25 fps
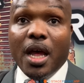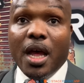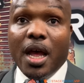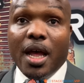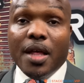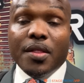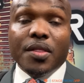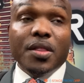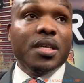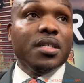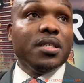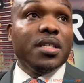
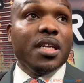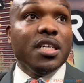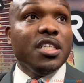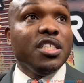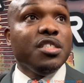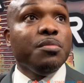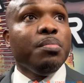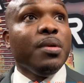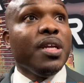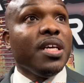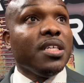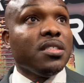I think that
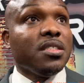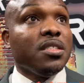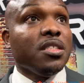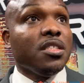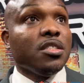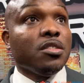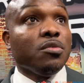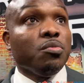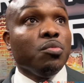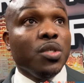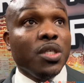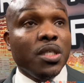he's blessed
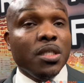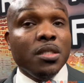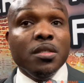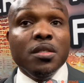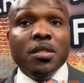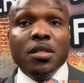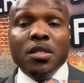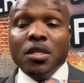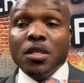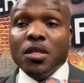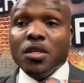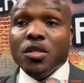us with,
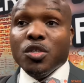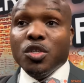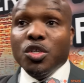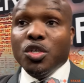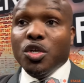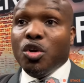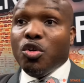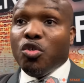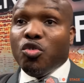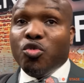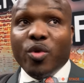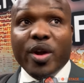you
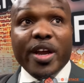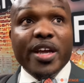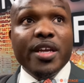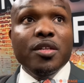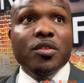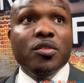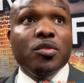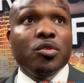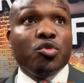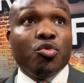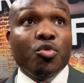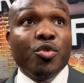know,
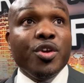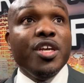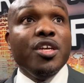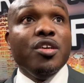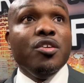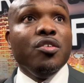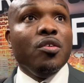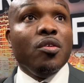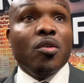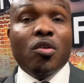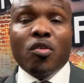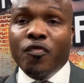three
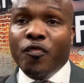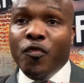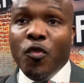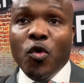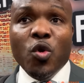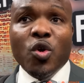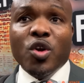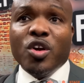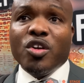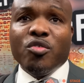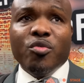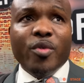or
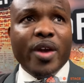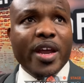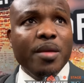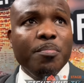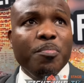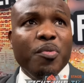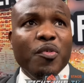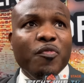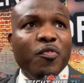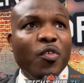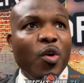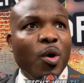four
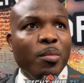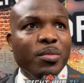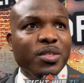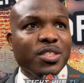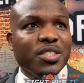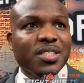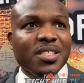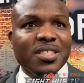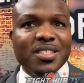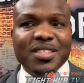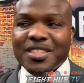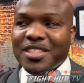great
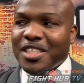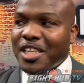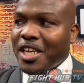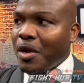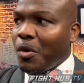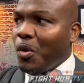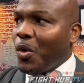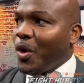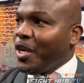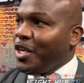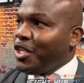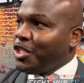performances
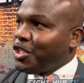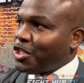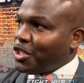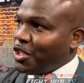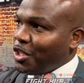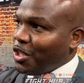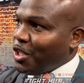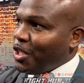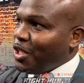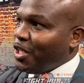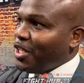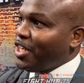where he
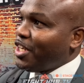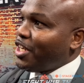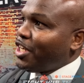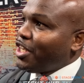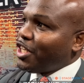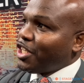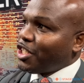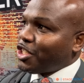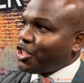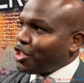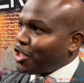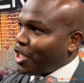stood and he
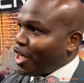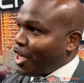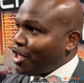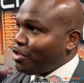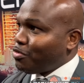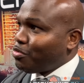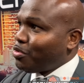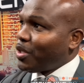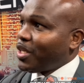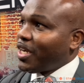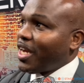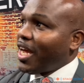
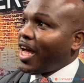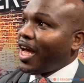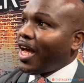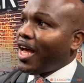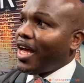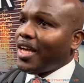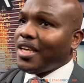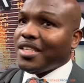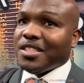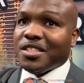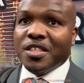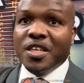exchanged with
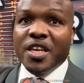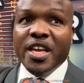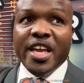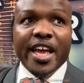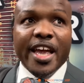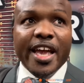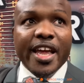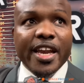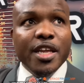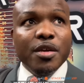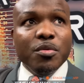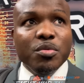guys
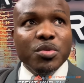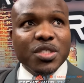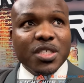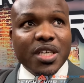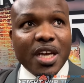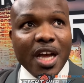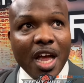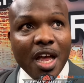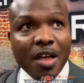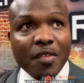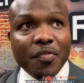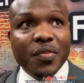and he was
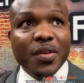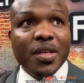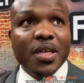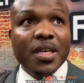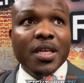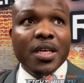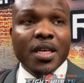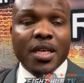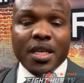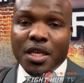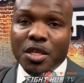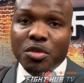
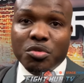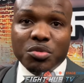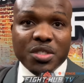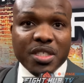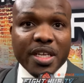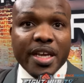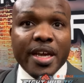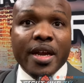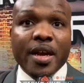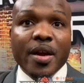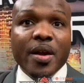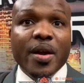confident and he was
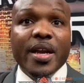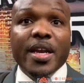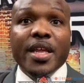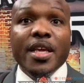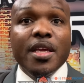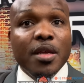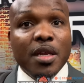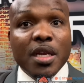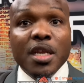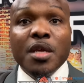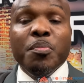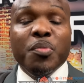there and
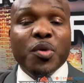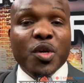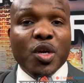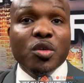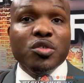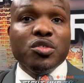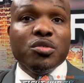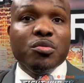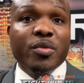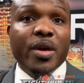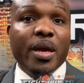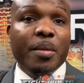he put
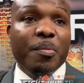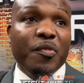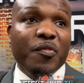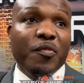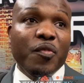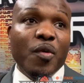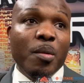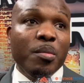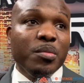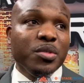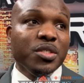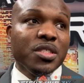on some great
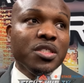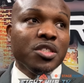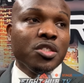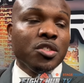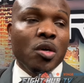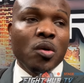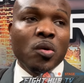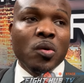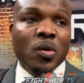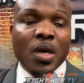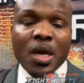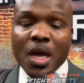performances.
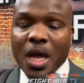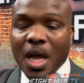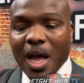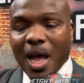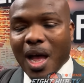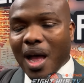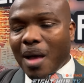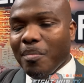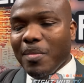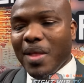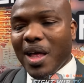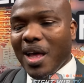So
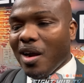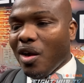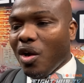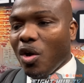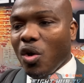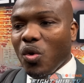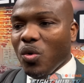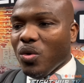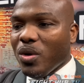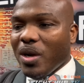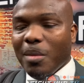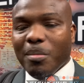I'm not
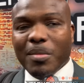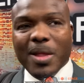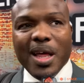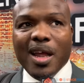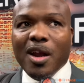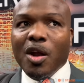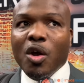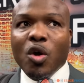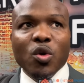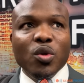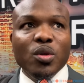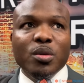holding
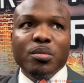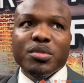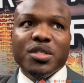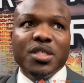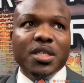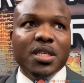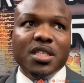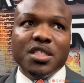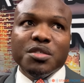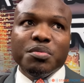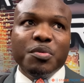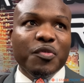him
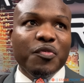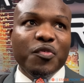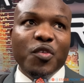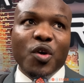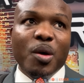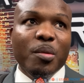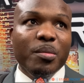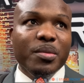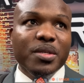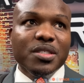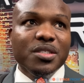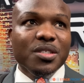to this
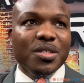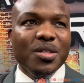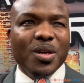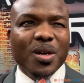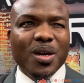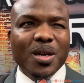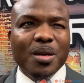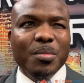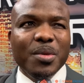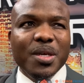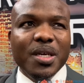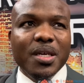performance. You know
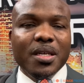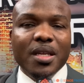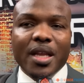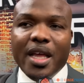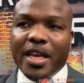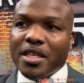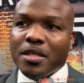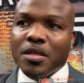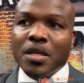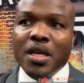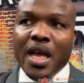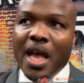what I mean?
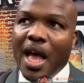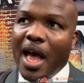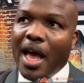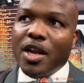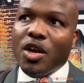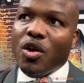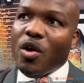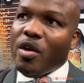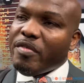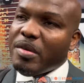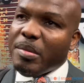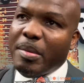Like, I
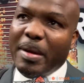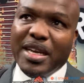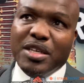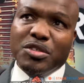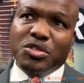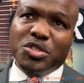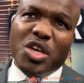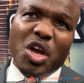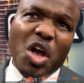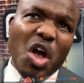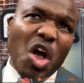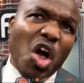know everybody
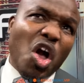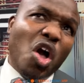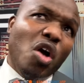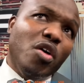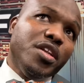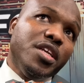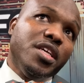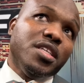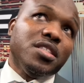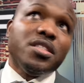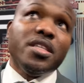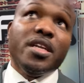gonna say, oh,
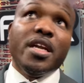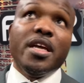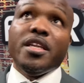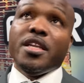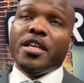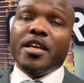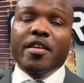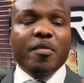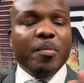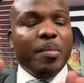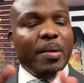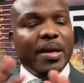this and that.
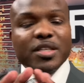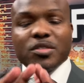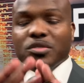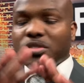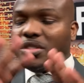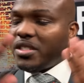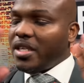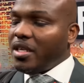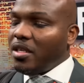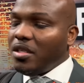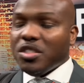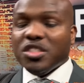Everybody
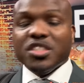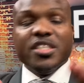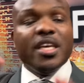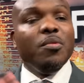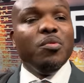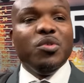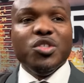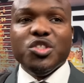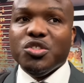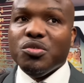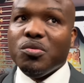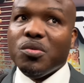gonna say
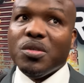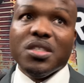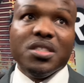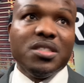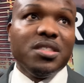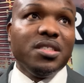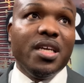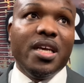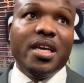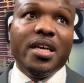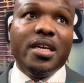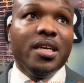what you want to
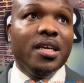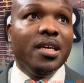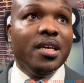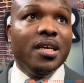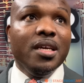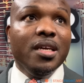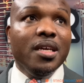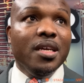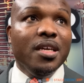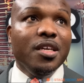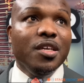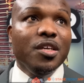say.
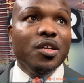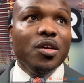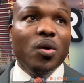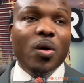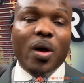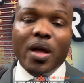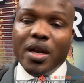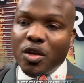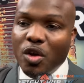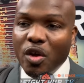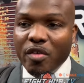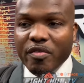You know,
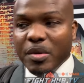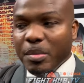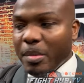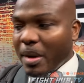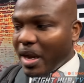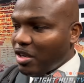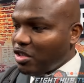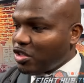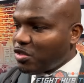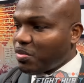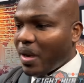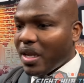I know
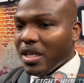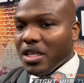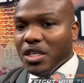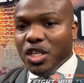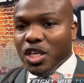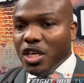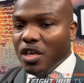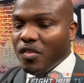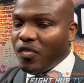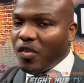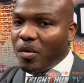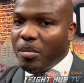everybody was probably
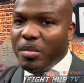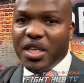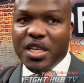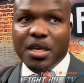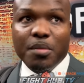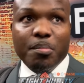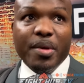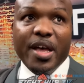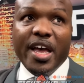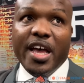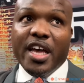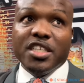looking for me
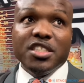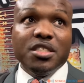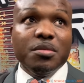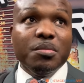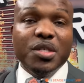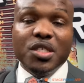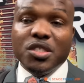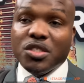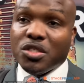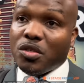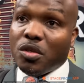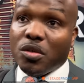to bash him
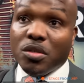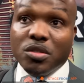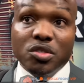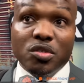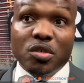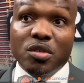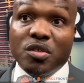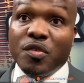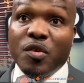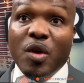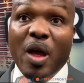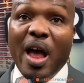and so on.
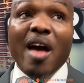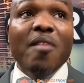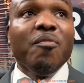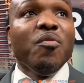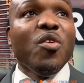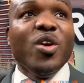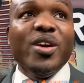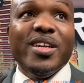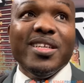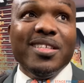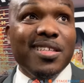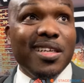So I've
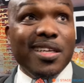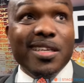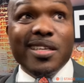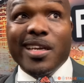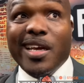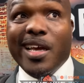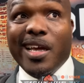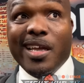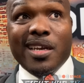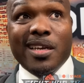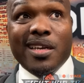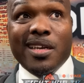already done
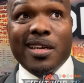that.